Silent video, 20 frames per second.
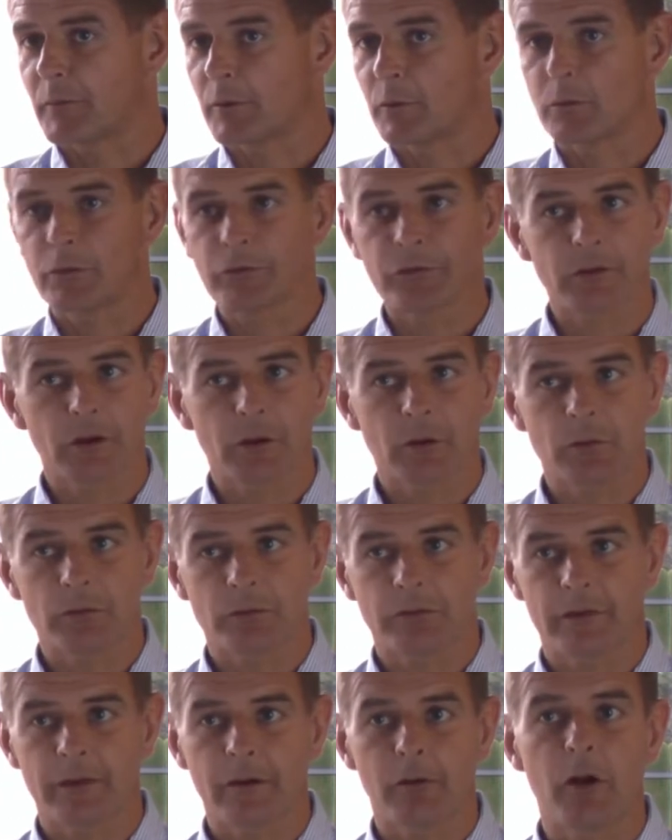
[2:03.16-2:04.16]
but also
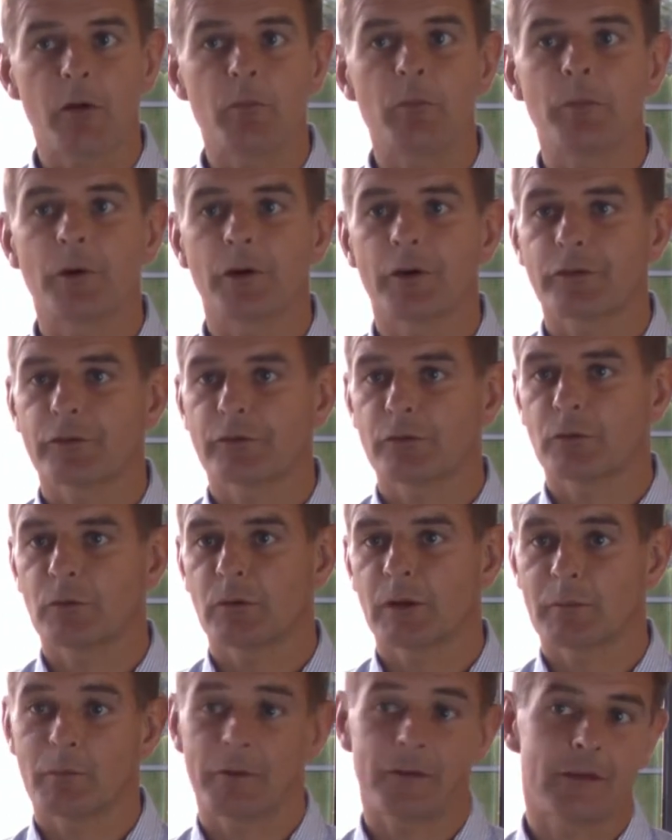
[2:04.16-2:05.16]
to their own
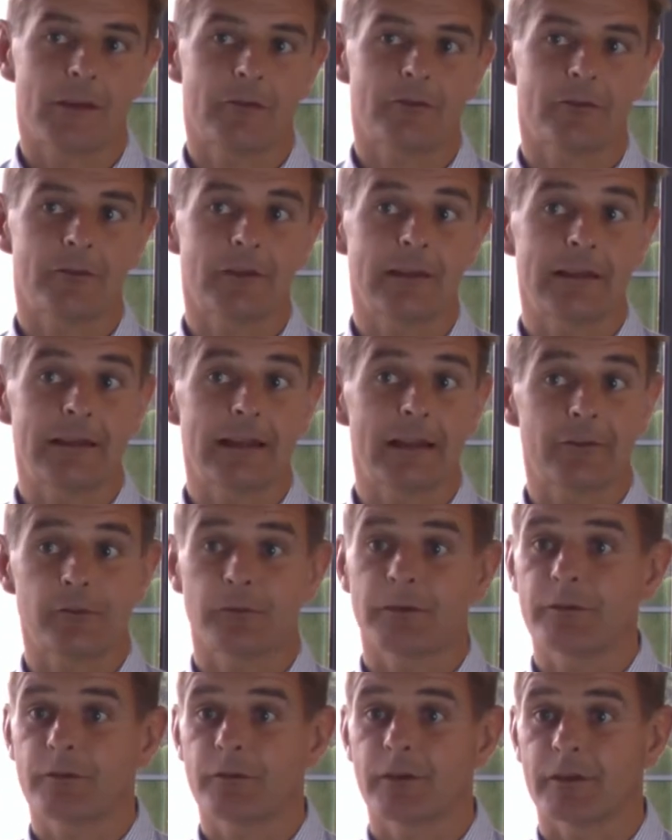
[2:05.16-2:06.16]
personal and potentially
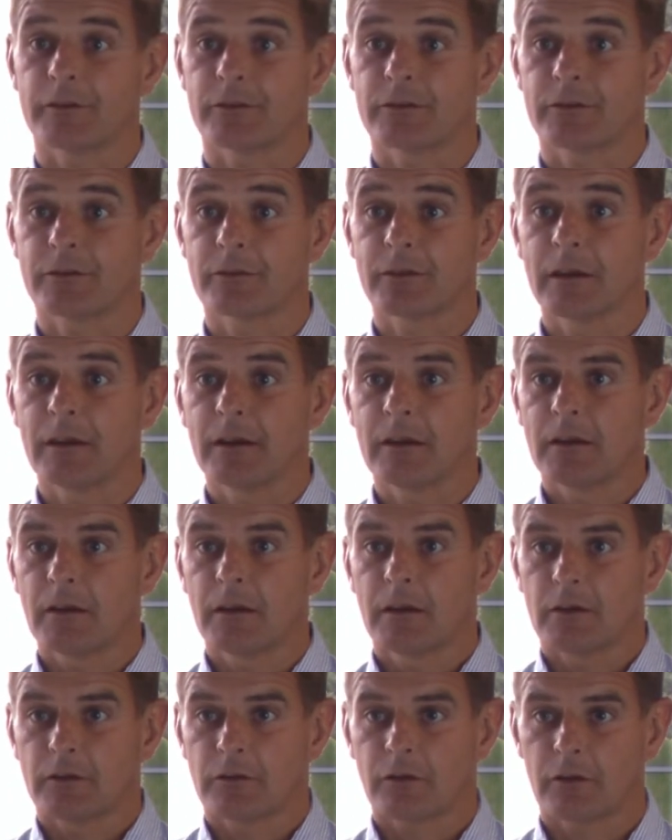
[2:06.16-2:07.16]
leisure interests,
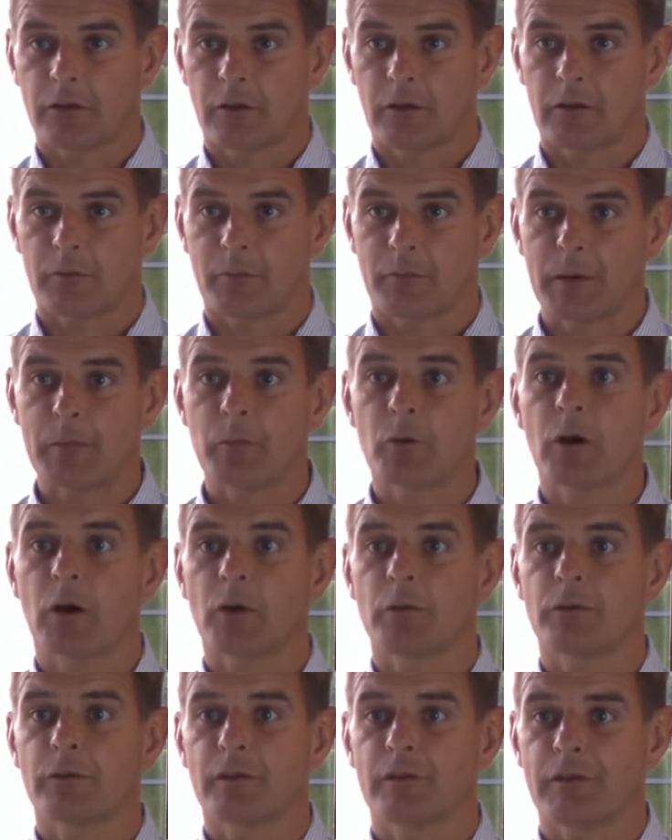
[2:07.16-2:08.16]
so that people
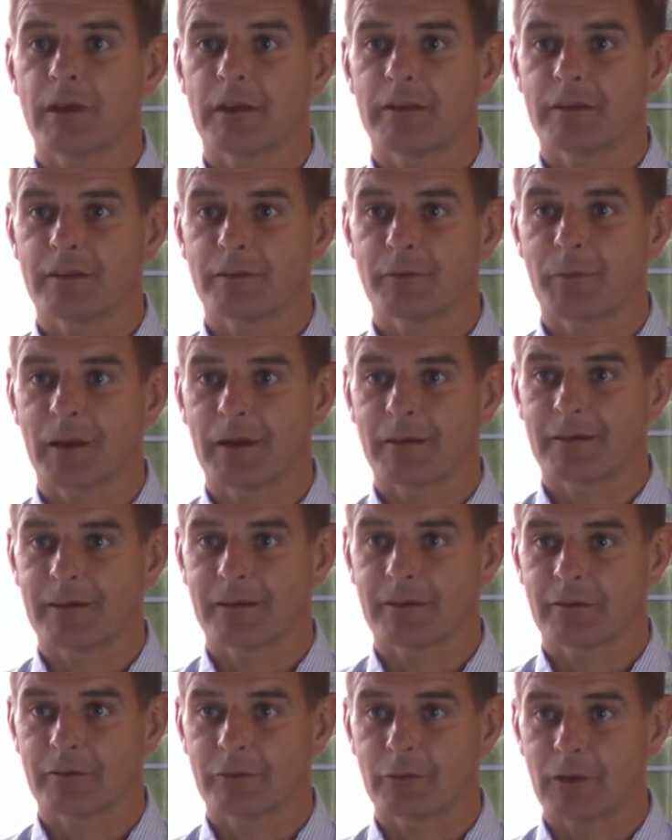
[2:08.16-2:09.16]
go to an event
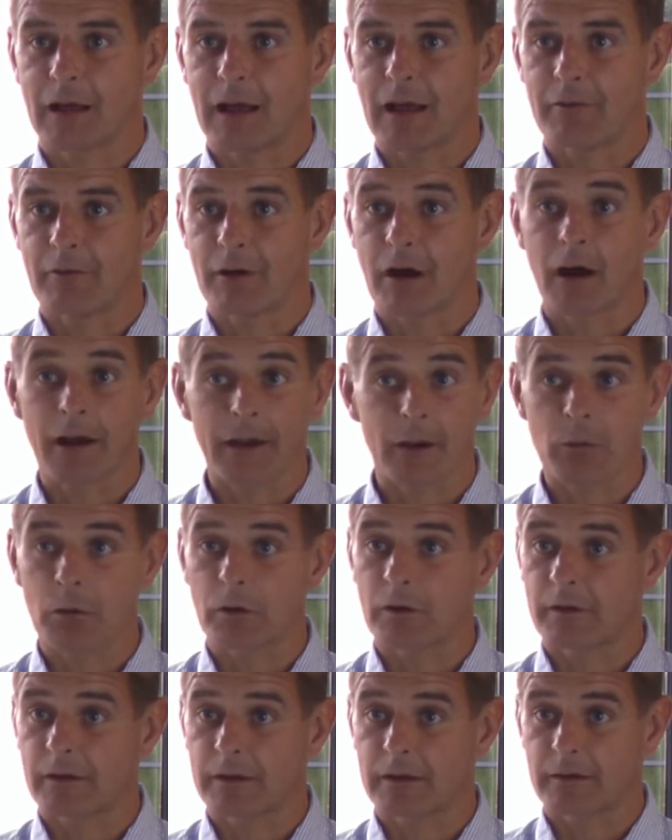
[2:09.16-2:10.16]
expecting to have a high
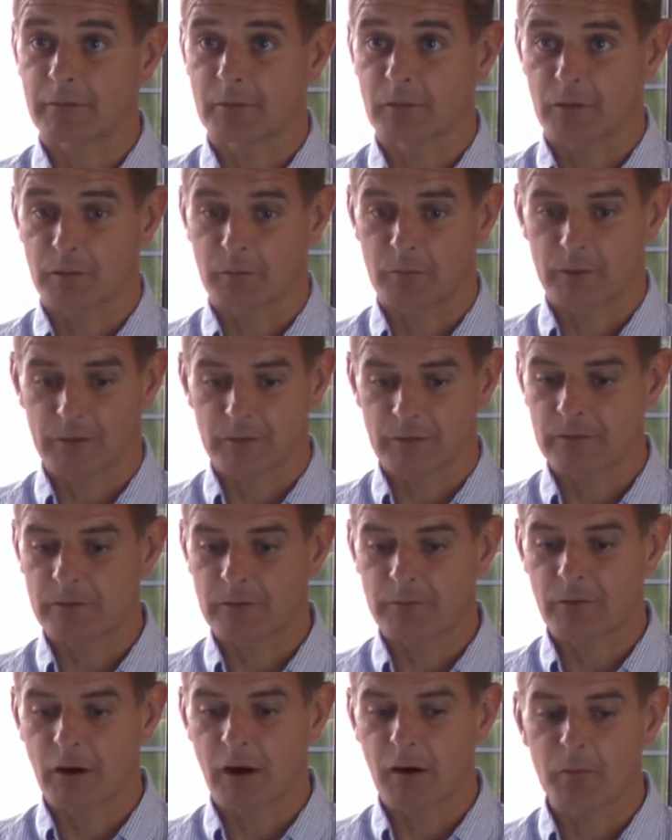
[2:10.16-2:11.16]
quality business
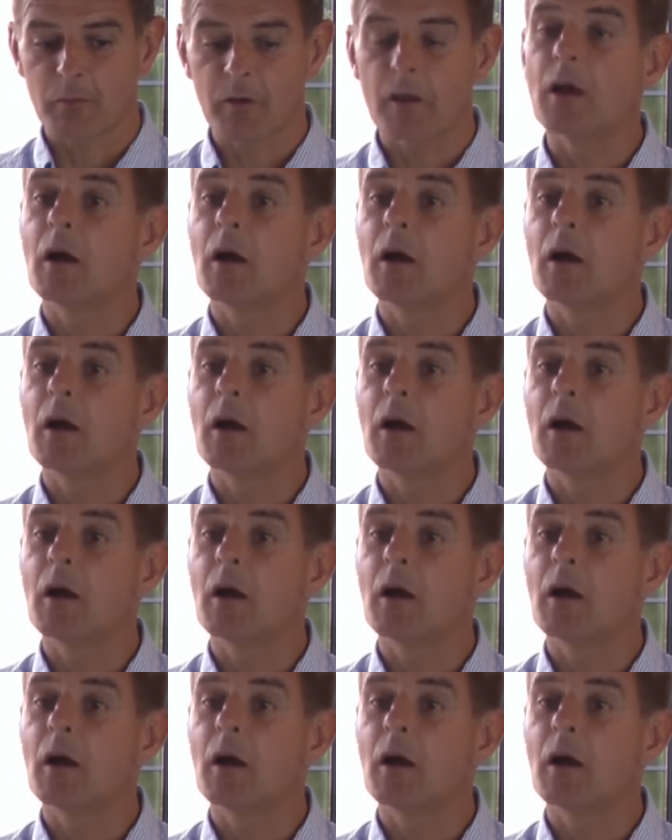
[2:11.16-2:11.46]
environment,